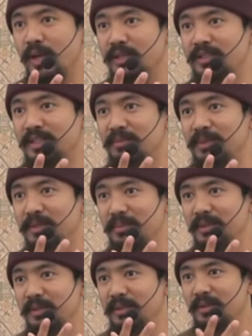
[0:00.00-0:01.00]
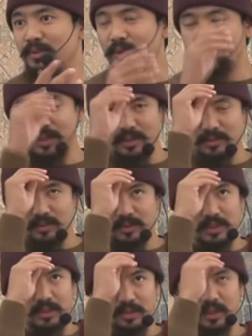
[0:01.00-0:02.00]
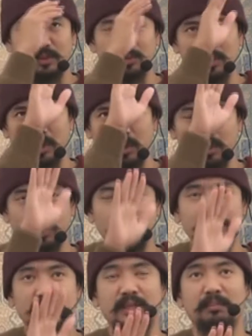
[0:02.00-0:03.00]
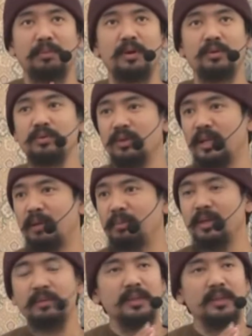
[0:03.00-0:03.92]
Do you understand what I mean? So it's a really, you can do the whole Dorje Sempa on your Lama.